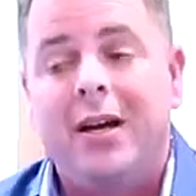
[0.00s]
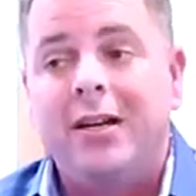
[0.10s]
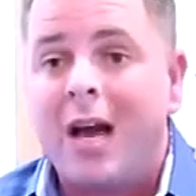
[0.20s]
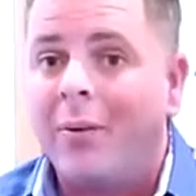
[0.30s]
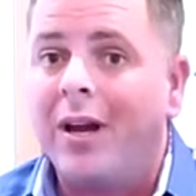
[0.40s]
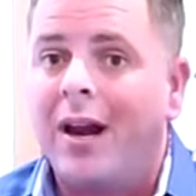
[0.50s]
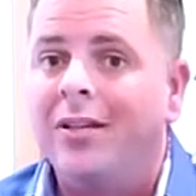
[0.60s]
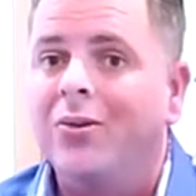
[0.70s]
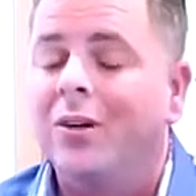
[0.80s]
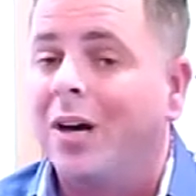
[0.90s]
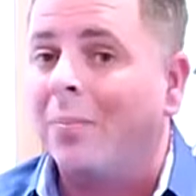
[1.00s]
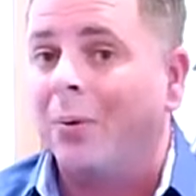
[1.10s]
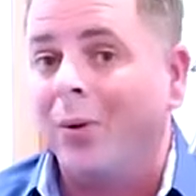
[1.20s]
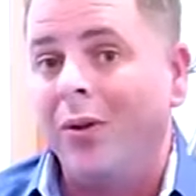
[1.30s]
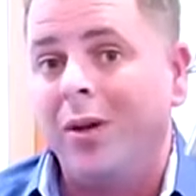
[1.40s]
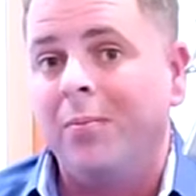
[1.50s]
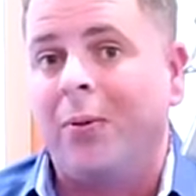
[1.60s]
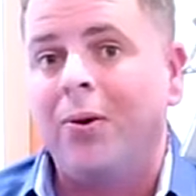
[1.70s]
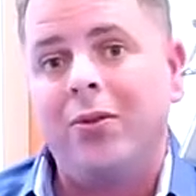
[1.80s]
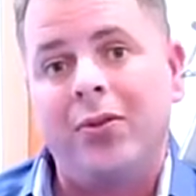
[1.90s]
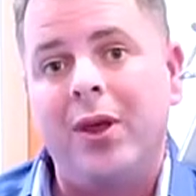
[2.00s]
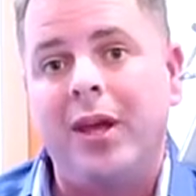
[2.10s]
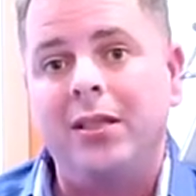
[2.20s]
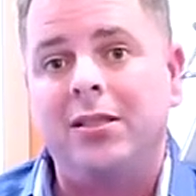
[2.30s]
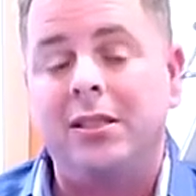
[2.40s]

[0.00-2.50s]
Now we got to do a couple really important things